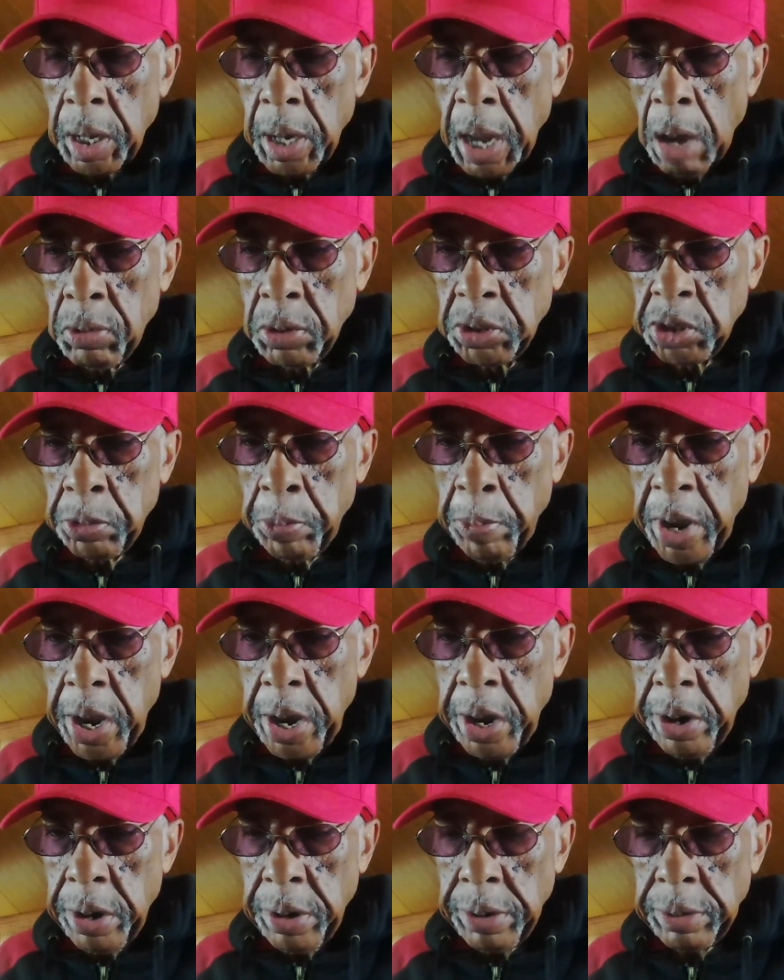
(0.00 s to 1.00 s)
And I was
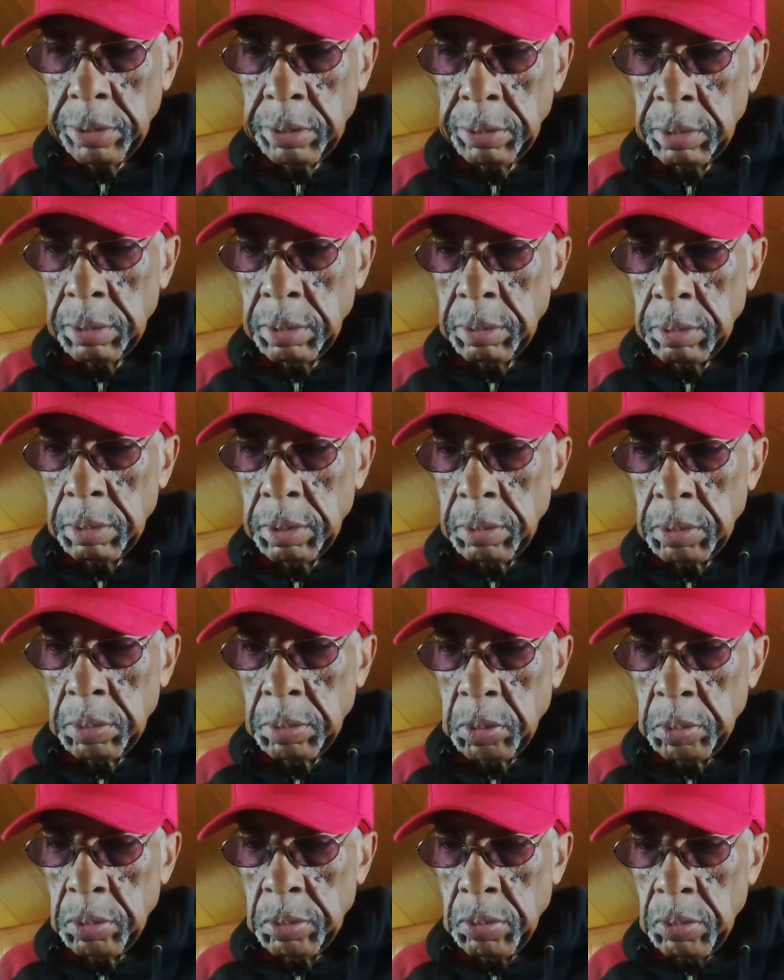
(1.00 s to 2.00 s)
spared
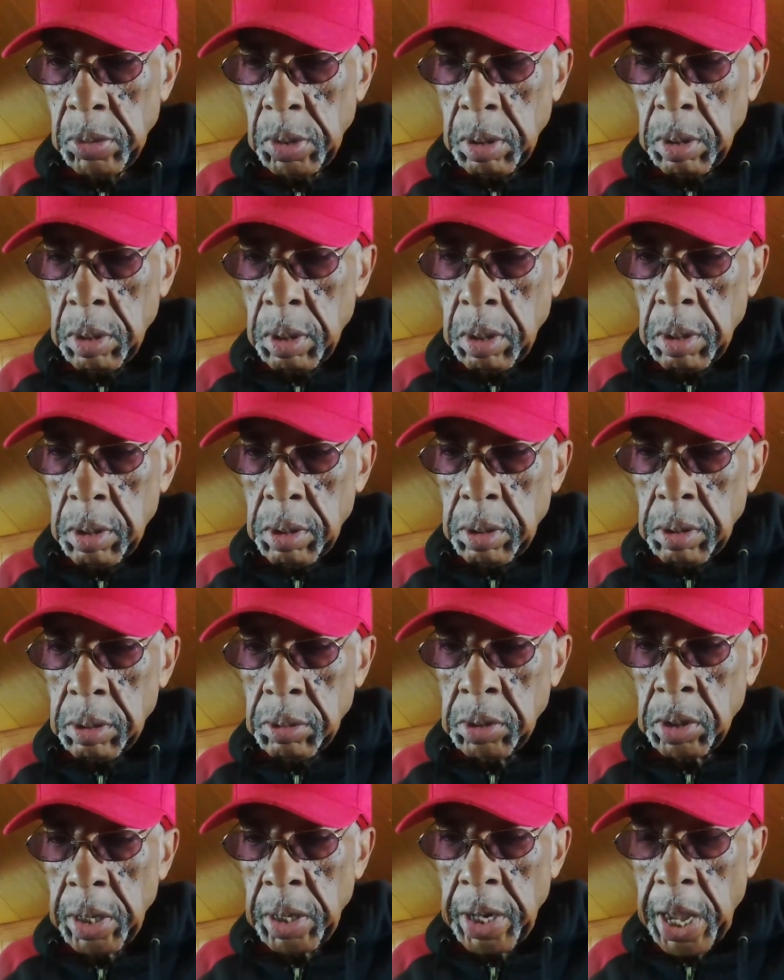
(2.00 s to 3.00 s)

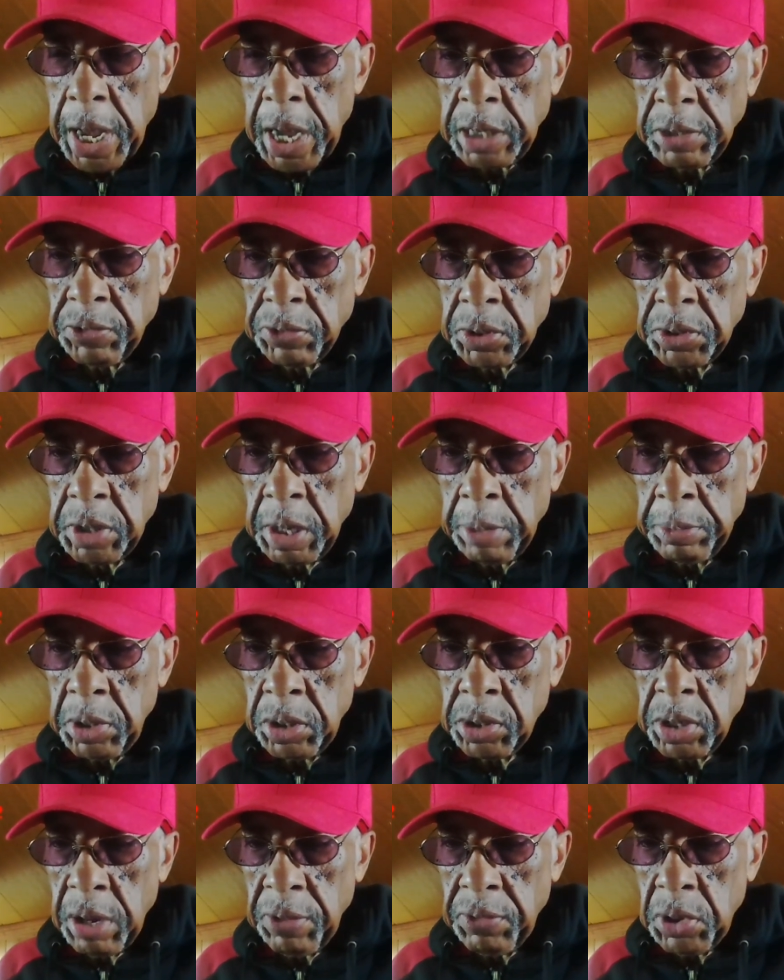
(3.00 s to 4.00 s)
to last for
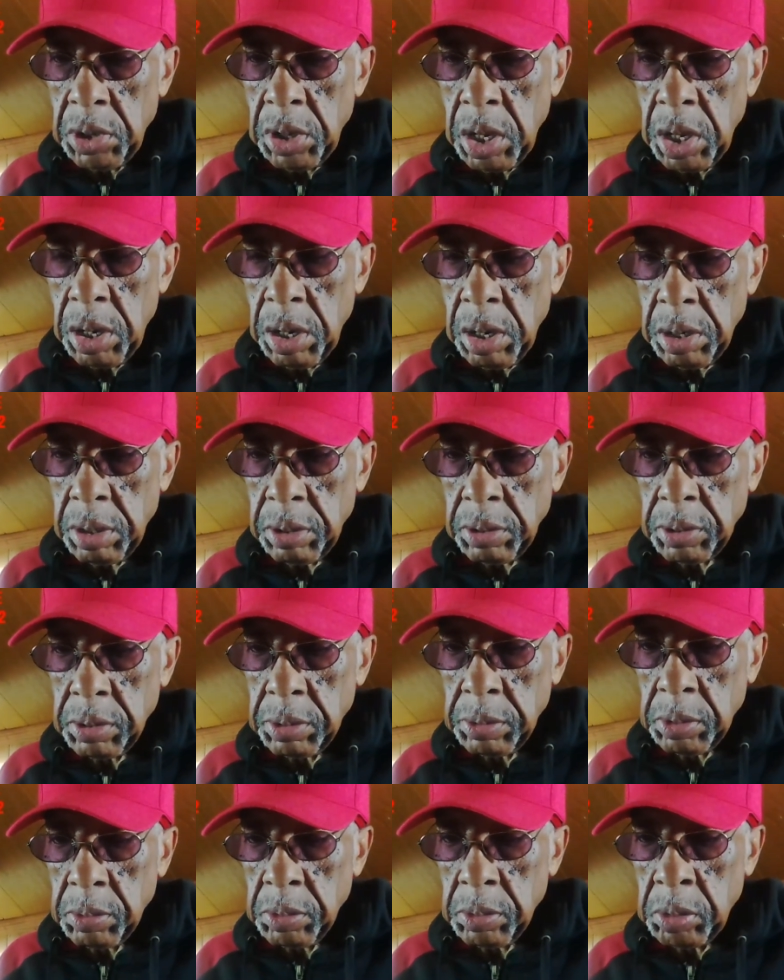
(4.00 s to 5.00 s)
77
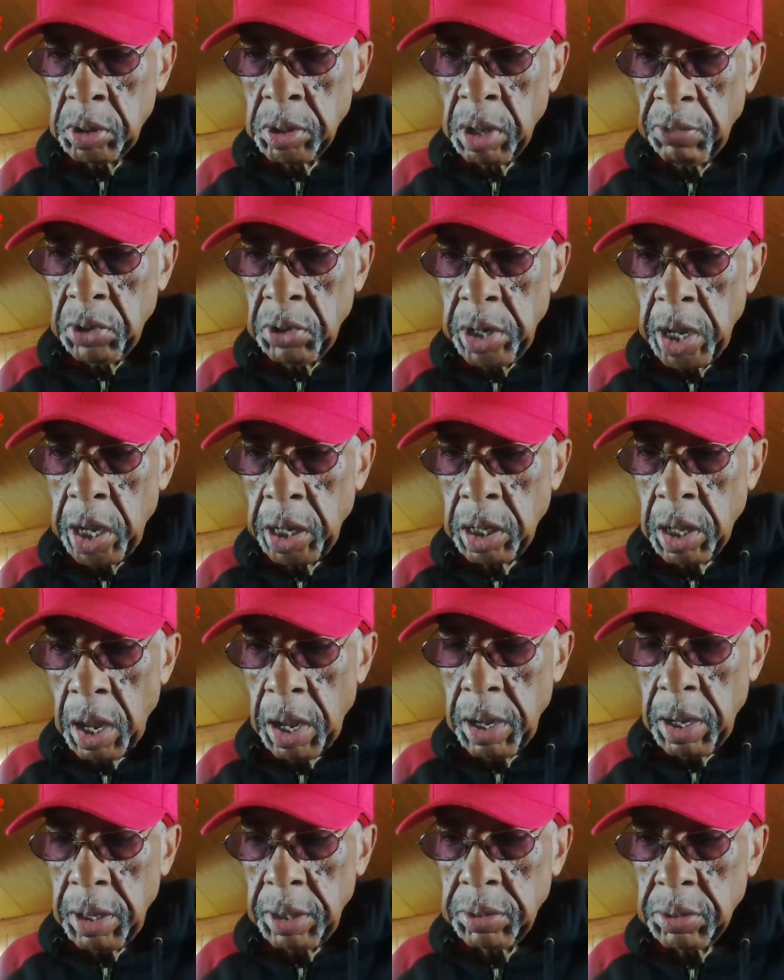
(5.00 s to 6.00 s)
years, seven
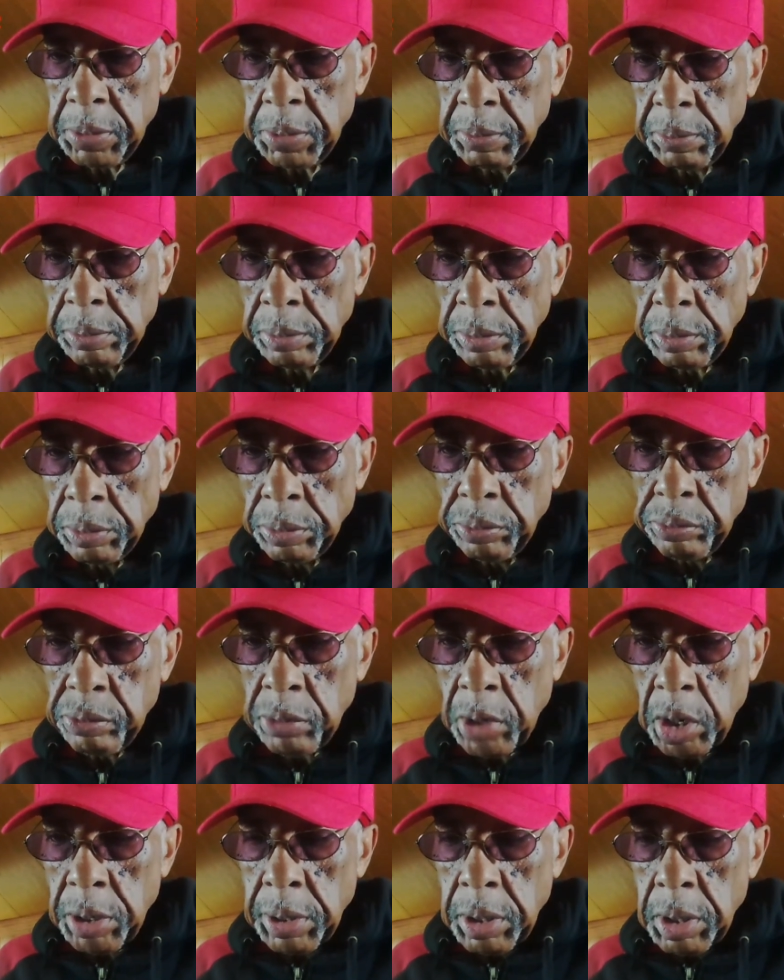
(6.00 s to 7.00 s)
decades,
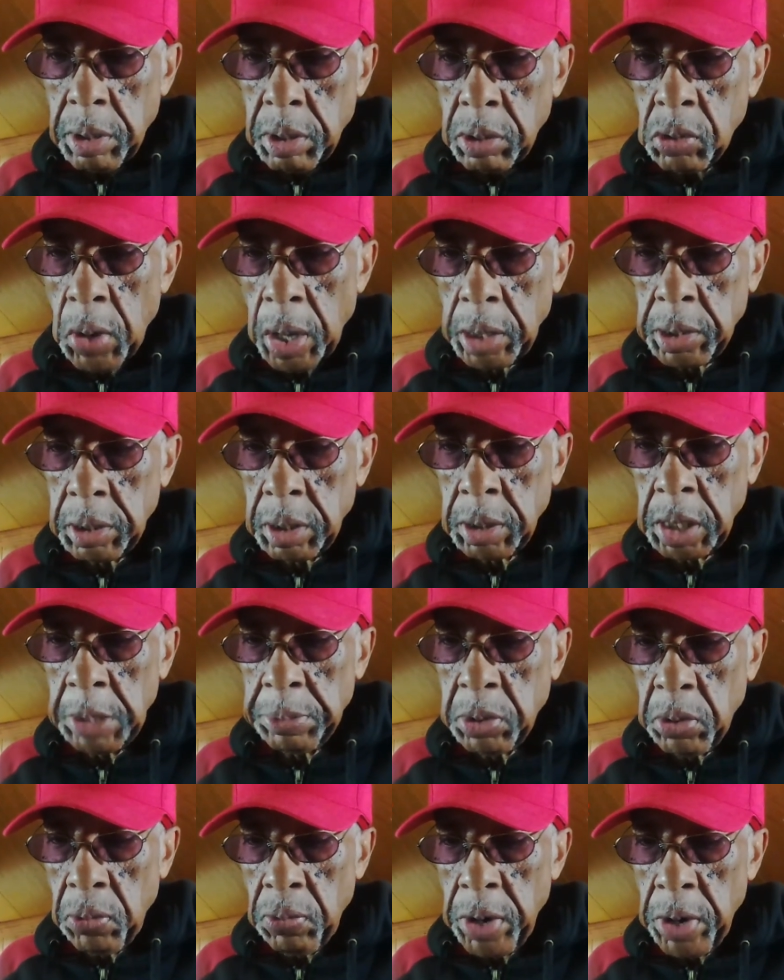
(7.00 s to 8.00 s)
so I could
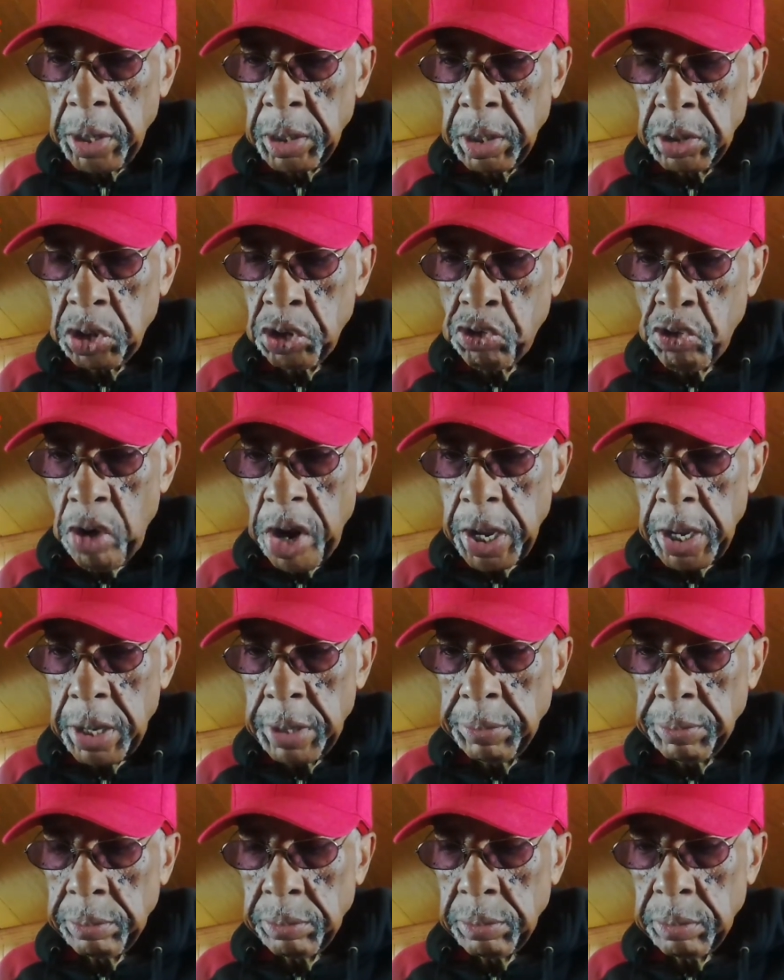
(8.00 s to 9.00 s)
keep the record
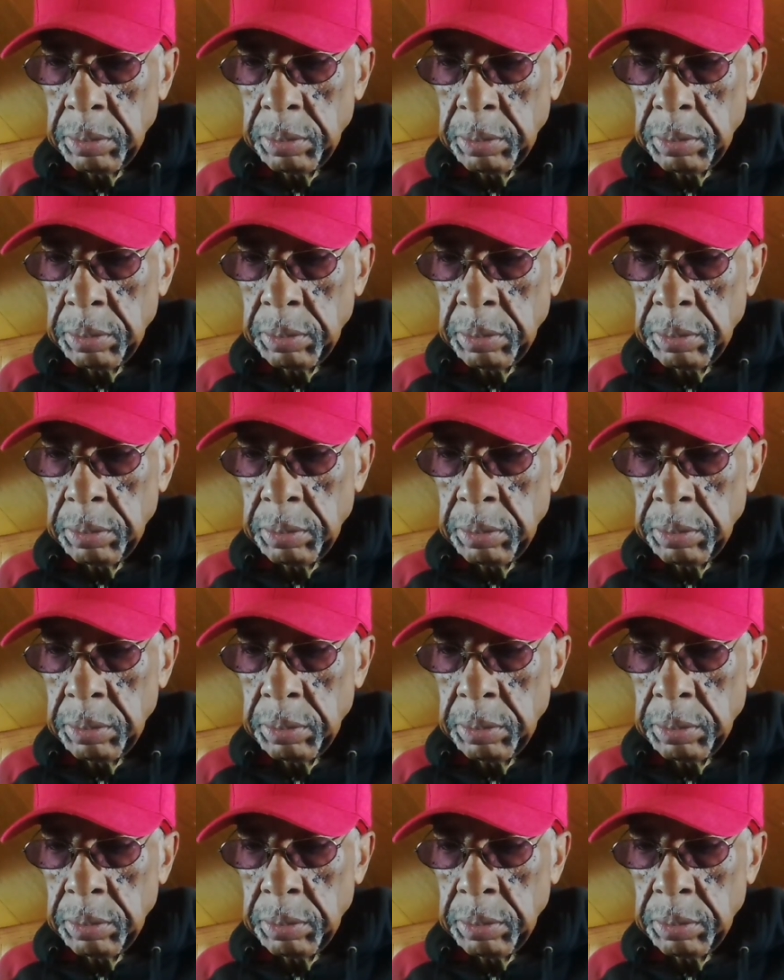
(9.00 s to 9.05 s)
straight.